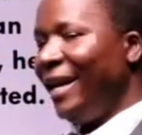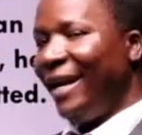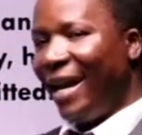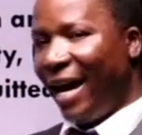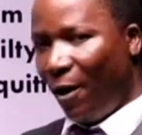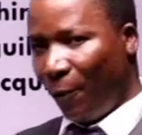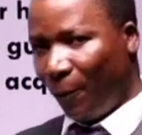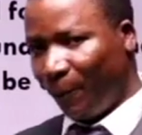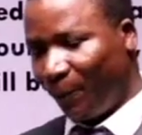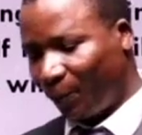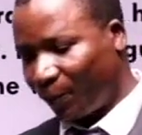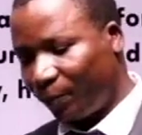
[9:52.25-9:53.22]
Now,
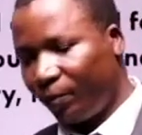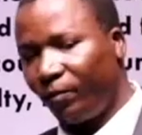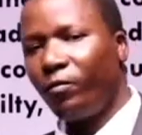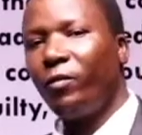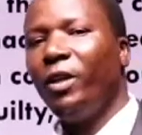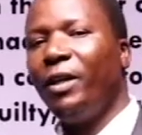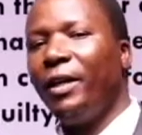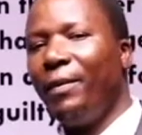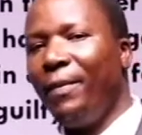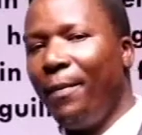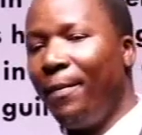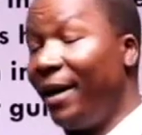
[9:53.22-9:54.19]

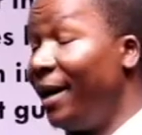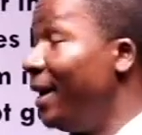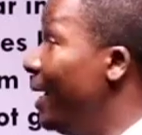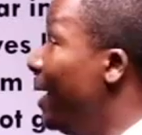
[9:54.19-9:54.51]
remember,